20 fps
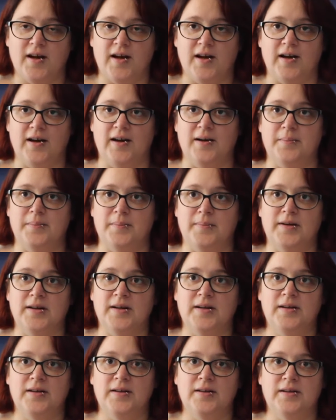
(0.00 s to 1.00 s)

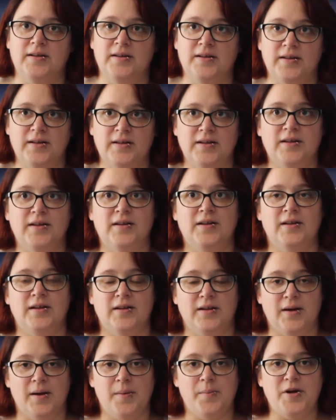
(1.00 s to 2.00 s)

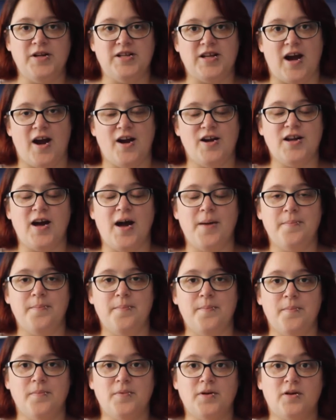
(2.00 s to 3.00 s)
Pretty tired.
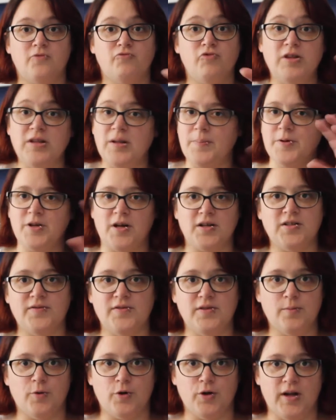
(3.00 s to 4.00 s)
I'm really
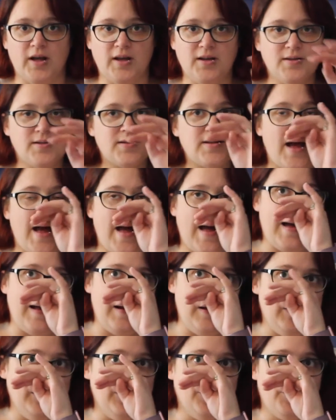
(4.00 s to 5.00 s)
productive in the mornings
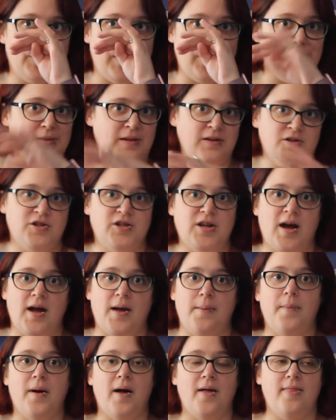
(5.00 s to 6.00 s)
and around
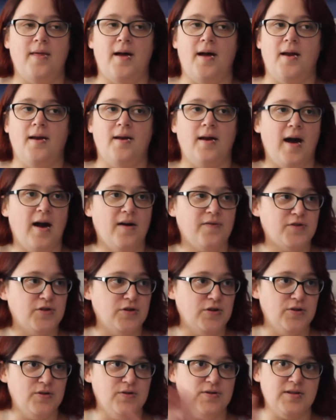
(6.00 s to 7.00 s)
lunchtime, and then
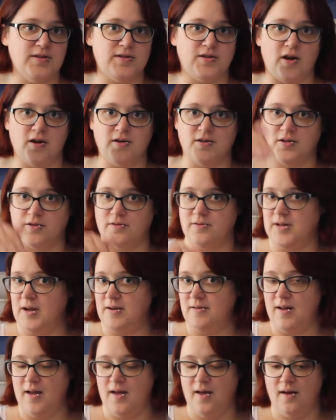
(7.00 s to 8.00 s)
afternoons it starts to go
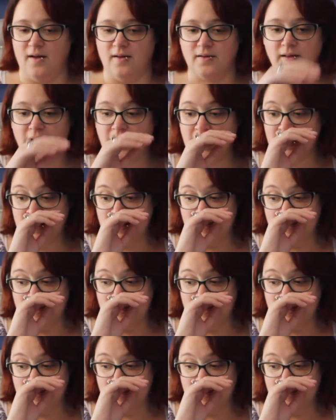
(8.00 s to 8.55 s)
downhill.